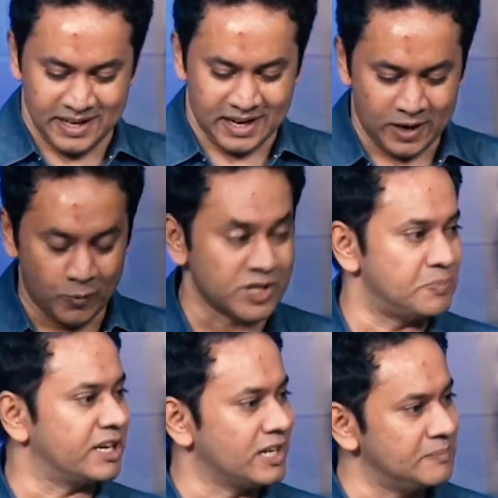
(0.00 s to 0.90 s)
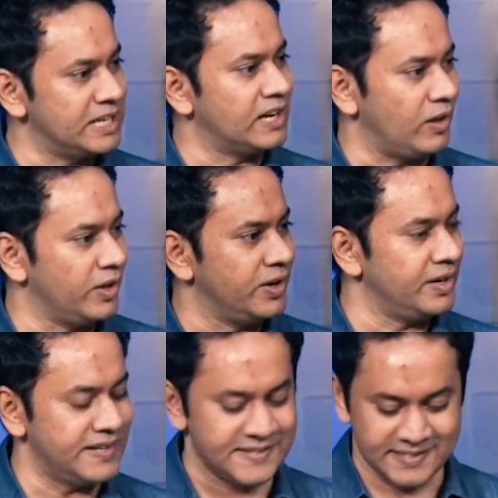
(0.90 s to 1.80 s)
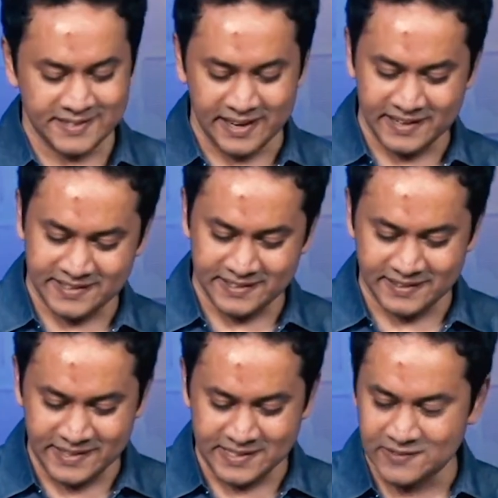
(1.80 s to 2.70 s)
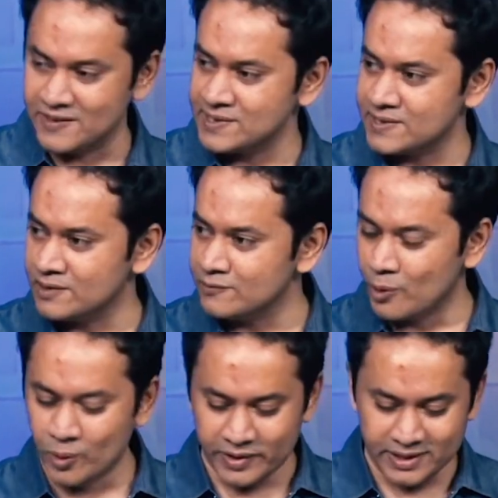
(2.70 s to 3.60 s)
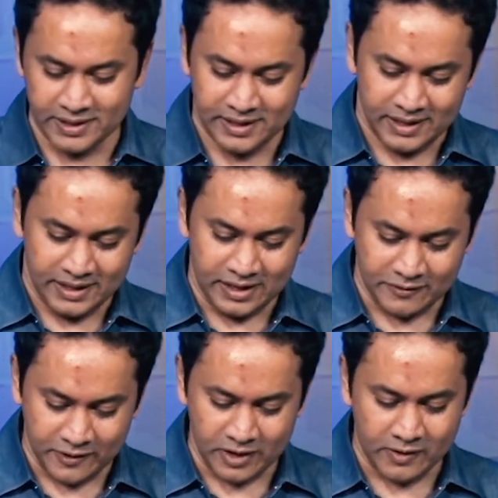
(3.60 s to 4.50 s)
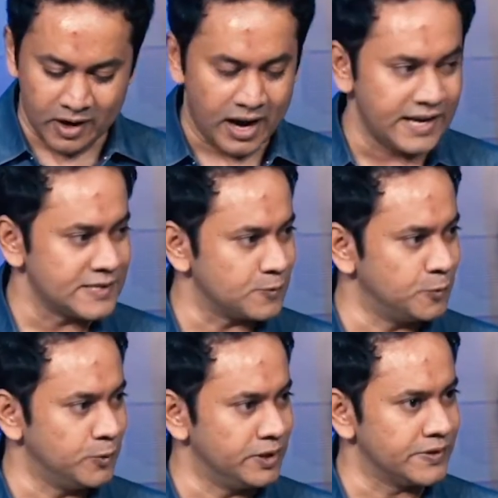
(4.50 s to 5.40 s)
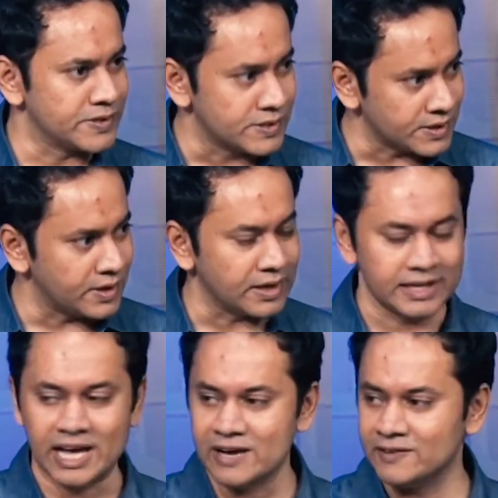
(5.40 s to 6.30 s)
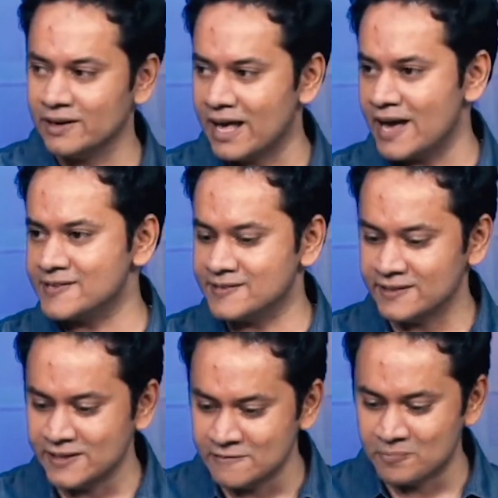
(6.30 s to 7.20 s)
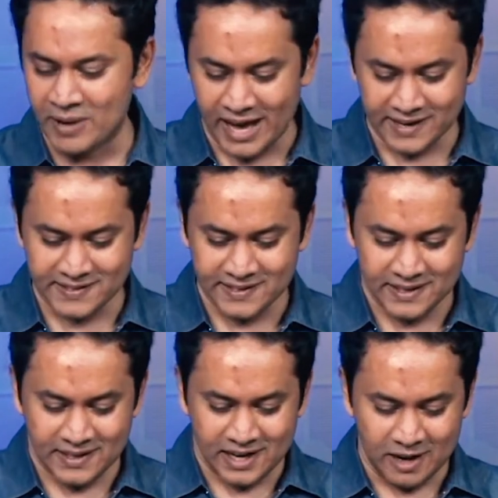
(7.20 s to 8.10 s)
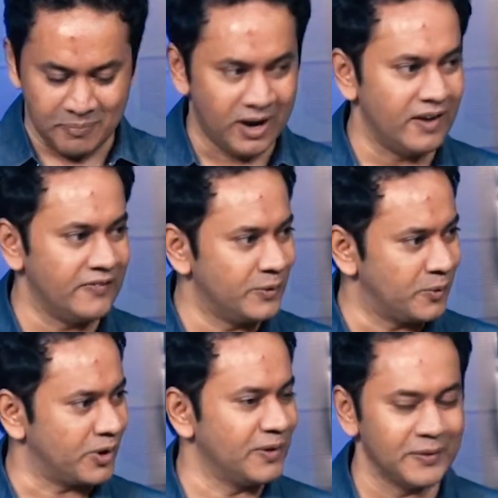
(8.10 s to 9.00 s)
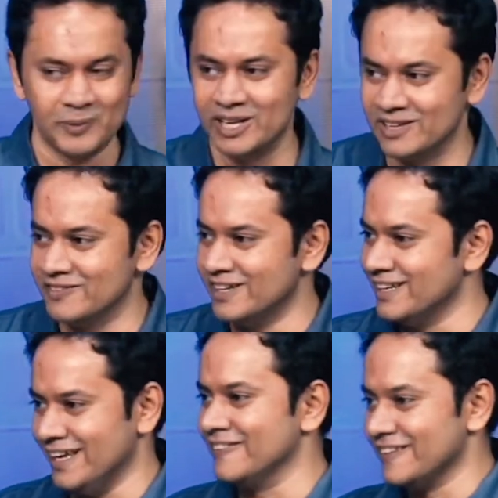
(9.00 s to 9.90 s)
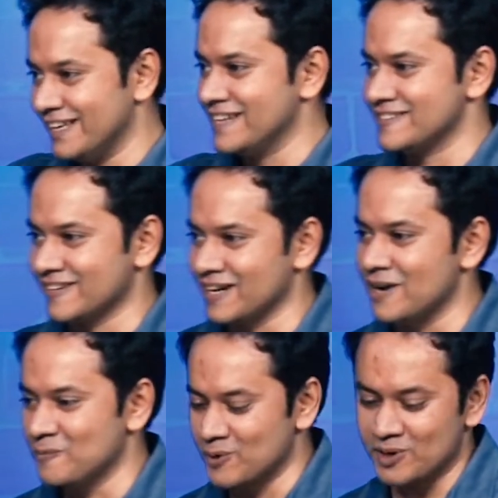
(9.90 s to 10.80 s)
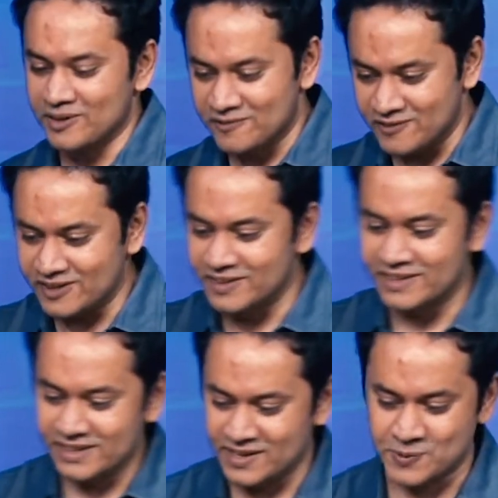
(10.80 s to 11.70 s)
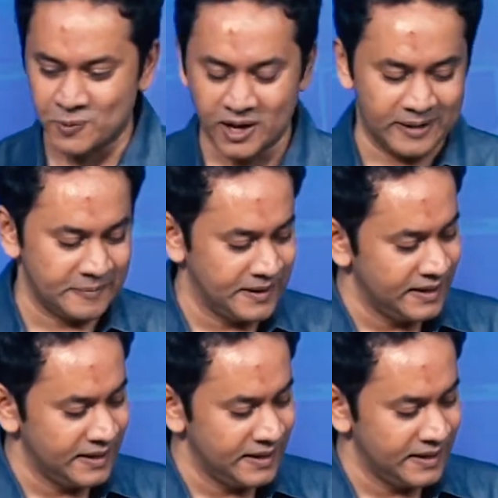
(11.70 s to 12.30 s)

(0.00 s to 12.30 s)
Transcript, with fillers: Uh, what's becoming clear is that these events unfolding in front of our eyes will certainly have a lasting impact upon the world that we live in in the days to come. We're going to feel it as well.